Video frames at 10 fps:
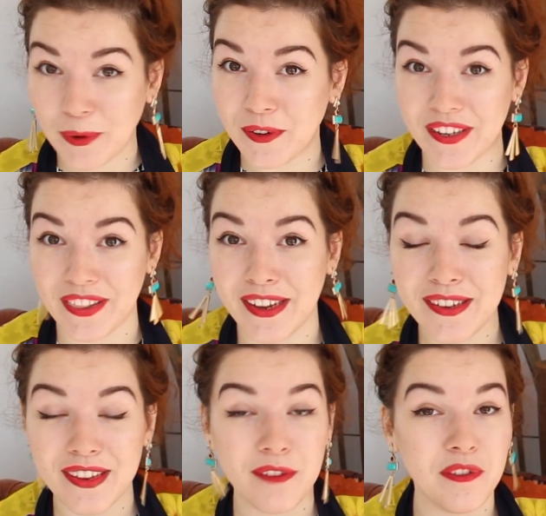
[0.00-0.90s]
watching
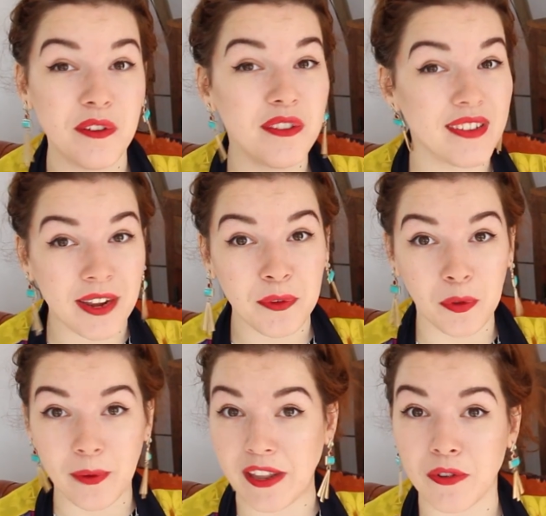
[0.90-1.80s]
this if you sat all
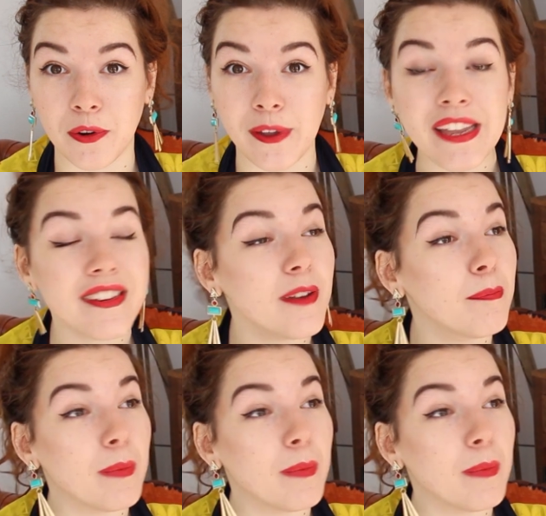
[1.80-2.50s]
the way through it.